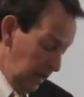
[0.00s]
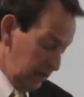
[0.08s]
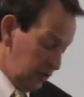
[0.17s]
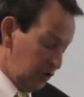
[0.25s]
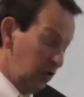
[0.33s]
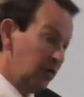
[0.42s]

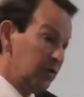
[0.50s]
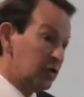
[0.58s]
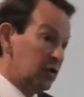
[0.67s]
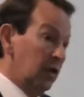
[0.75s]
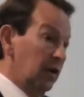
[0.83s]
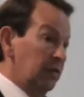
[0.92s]
service
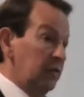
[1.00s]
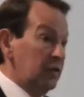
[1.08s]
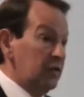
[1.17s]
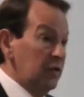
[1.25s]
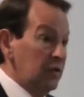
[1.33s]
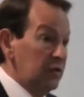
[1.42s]
delivery
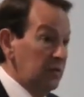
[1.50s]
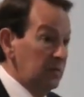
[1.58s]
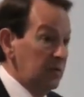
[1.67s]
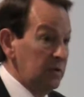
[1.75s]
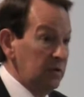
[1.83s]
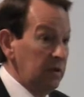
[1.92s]

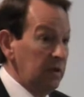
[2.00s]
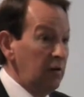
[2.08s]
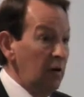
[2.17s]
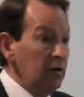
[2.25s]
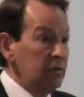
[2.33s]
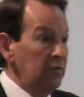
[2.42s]
systems
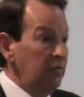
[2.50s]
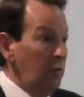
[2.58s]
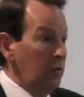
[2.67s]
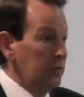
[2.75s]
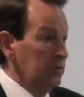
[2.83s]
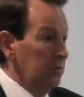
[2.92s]
cost a
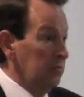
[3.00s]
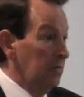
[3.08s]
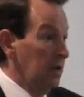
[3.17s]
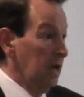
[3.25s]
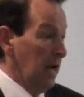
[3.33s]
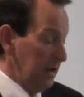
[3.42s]
fortune
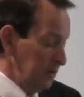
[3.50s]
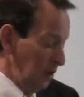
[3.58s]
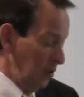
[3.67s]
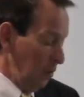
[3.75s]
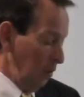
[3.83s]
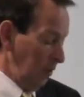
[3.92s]
and
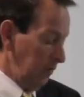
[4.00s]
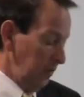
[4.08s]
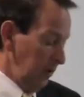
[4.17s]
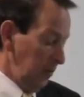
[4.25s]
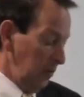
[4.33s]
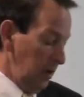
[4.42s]
don't work
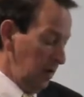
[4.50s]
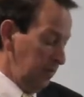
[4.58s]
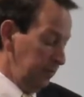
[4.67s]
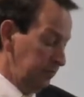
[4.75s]
very well.